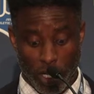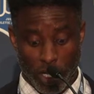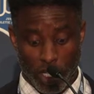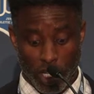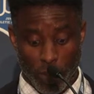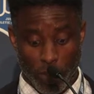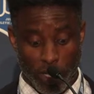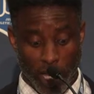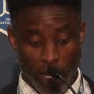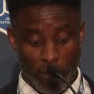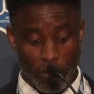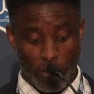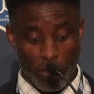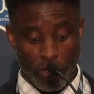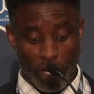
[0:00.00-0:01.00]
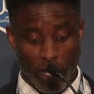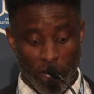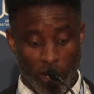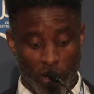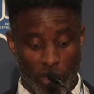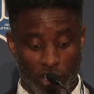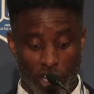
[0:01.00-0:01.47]
She was able to take
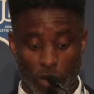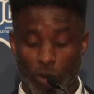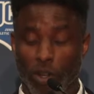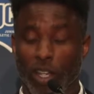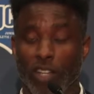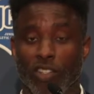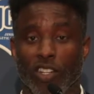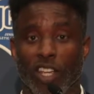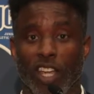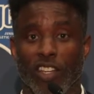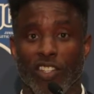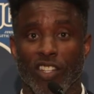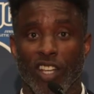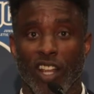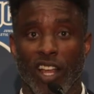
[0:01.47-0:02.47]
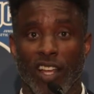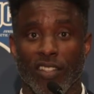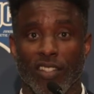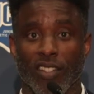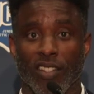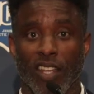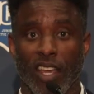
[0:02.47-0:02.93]
her general education
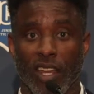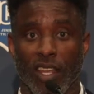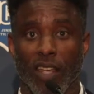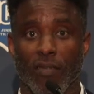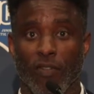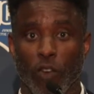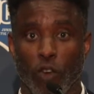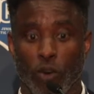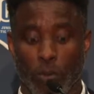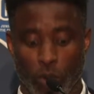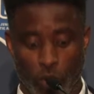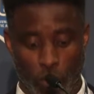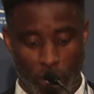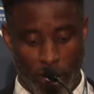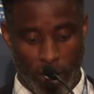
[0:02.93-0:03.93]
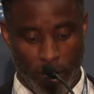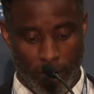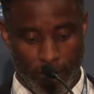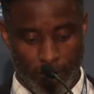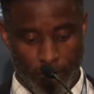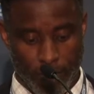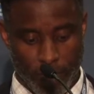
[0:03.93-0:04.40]
classes at an affordable rate
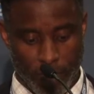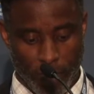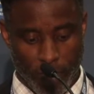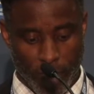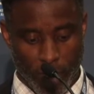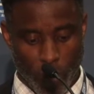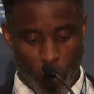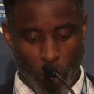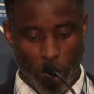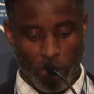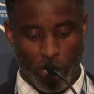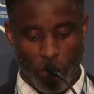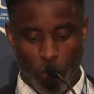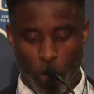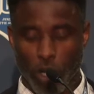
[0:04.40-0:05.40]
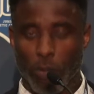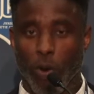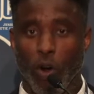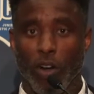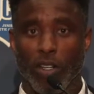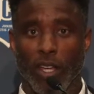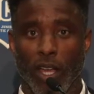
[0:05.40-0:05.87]
while she worked
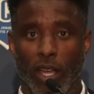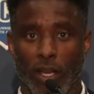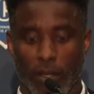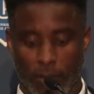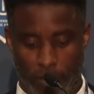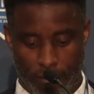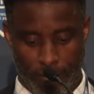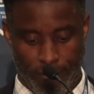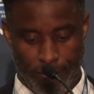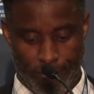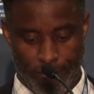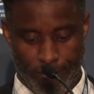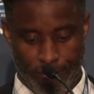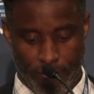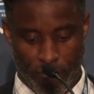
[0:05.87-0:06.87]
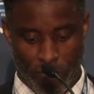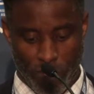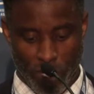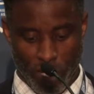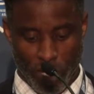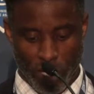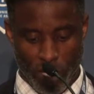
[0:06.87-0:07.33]
part time.
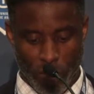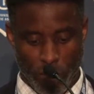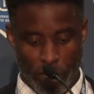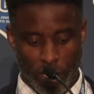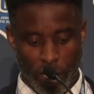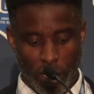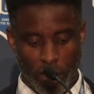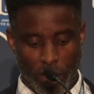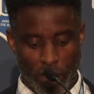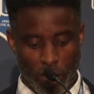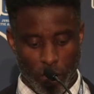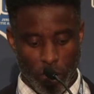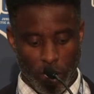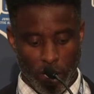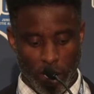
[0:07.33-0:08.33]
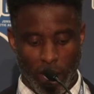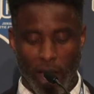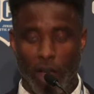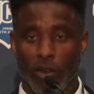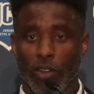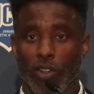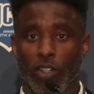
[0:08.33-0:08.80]
She would tell you it
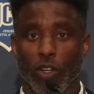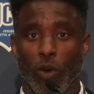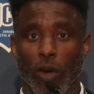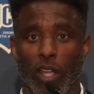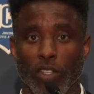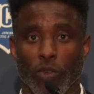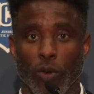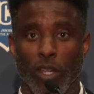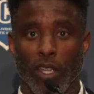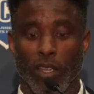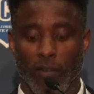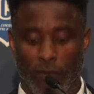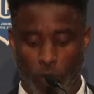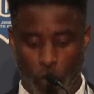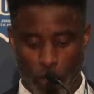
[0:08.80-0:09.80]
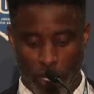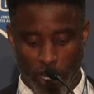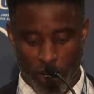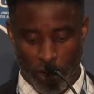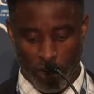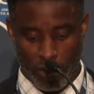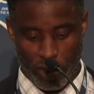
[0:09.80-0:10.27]
allowed her to graduate in four
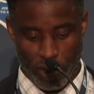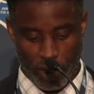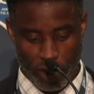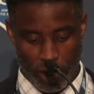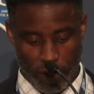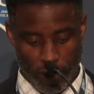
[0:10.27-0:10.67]
years,